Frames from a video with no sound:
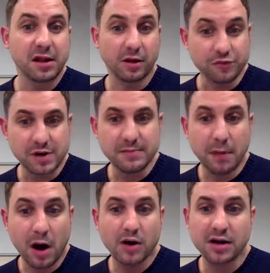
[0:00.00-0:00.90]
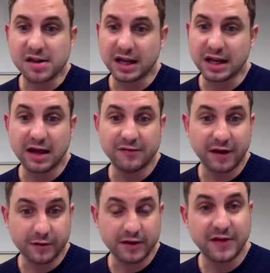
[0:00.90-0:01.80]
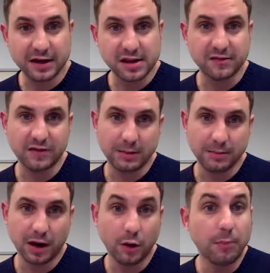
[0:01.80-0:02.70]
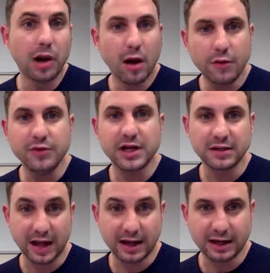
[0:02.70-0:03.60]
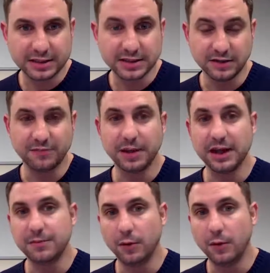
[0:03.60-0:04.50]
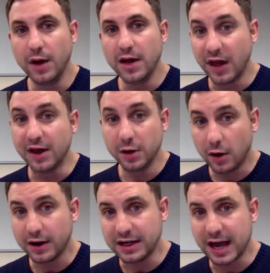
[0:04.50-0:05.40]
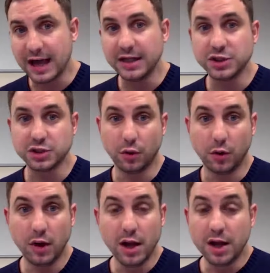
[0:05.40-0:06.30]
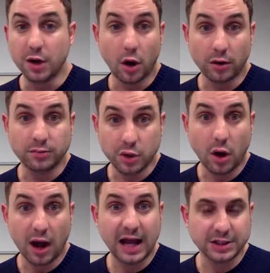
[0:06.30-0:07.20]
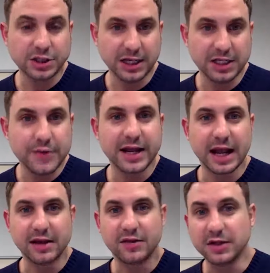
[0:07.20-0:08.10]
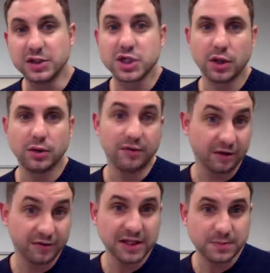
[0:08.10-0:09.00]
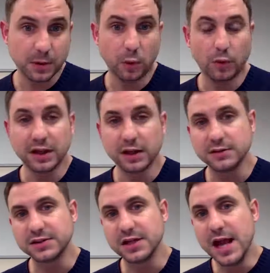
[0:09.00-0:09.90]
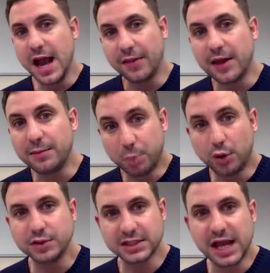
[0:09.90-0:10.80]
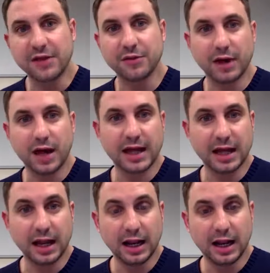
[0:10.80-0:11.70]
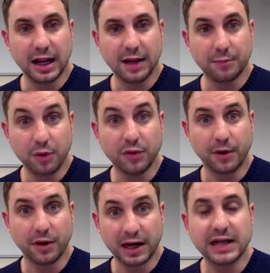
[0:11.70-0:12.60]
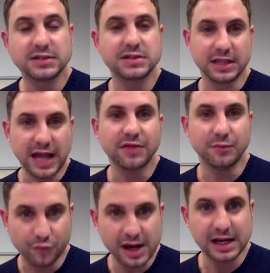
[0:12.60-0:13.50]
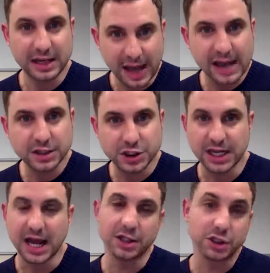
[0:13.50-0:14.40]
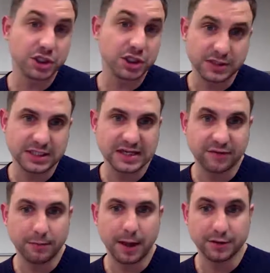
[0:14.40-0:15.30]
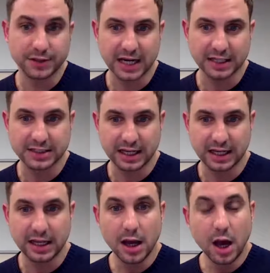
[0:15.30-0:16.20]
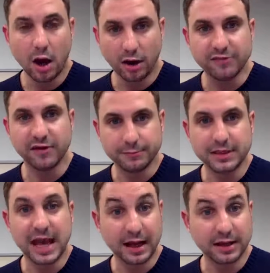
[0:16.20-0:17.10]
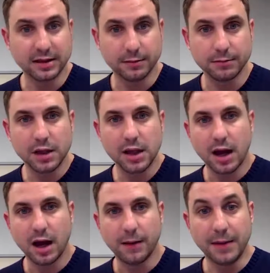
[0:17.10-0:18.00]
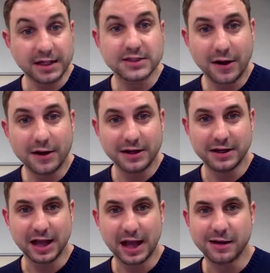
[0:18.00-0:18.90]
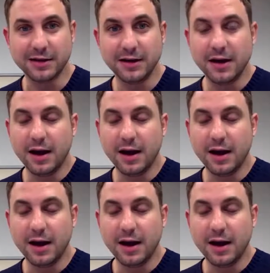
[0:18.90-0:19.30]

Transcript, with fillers: things like remarketing here very effectively by uploading that list of people that are not engaged or not, not actually doing anything to a Facebook audience and then put together a, a, a put them on a list to get them re engaged again and just use a different modality of um, getting them um, excited again,